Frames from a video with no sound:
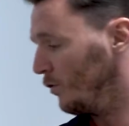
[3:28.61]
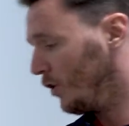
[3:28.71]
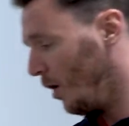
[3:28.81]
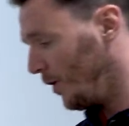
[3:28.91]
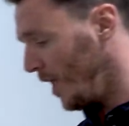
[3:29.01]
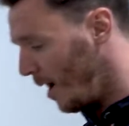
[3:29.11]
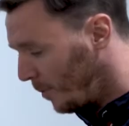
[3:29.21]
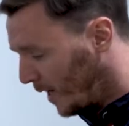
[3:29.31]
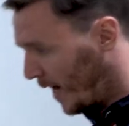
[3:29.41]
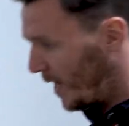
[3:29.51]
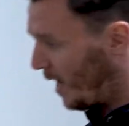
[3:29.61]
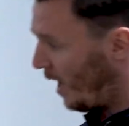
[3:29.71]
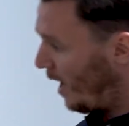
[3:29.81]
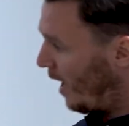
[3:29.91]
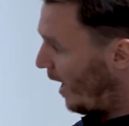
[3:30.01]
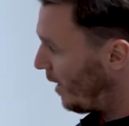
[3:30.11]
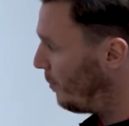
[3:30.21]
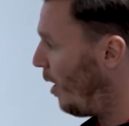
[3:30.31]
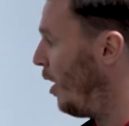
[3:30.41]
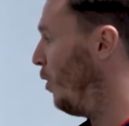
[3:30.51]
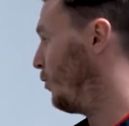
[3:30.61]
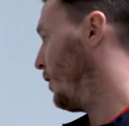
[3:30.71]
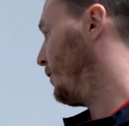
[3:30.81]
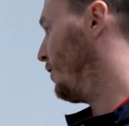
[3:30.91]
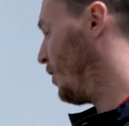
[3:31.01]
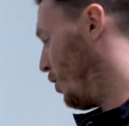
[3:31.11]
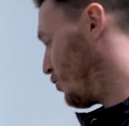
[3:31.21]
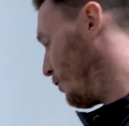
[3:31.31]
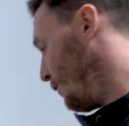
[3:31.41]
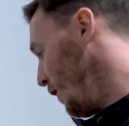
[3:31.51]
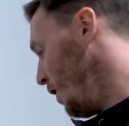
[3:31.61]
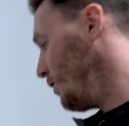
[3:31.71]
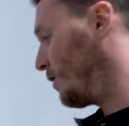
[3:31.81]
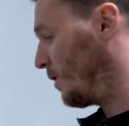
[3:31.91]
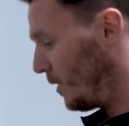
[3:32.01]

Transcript: We'll start with the applicator and mild detergent first,